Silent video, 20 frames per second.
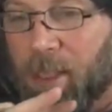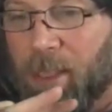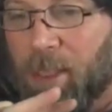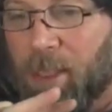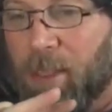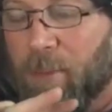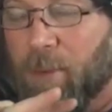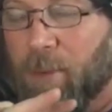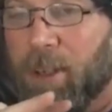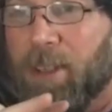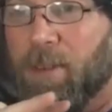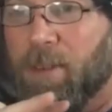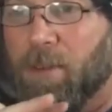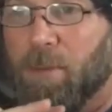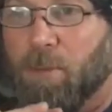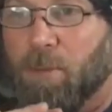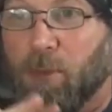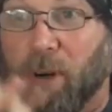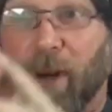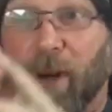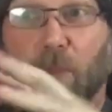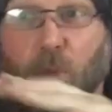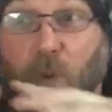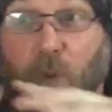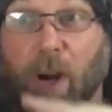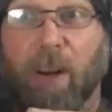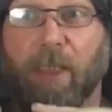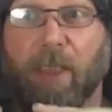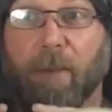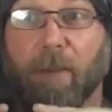the reason,
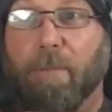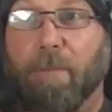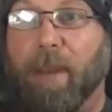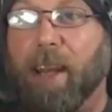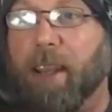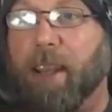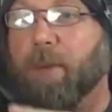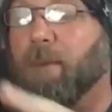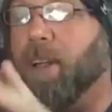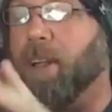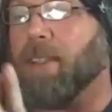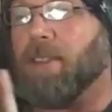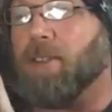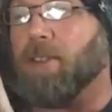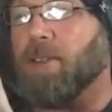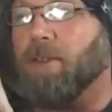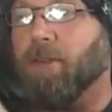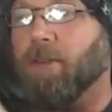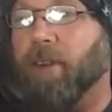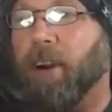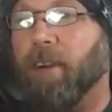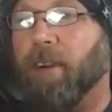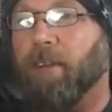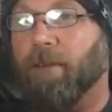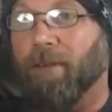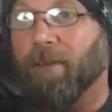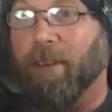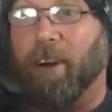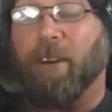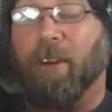one of the many reasons you
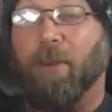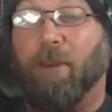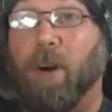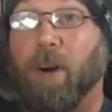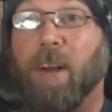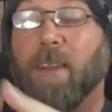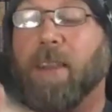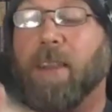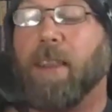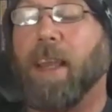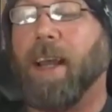fared very well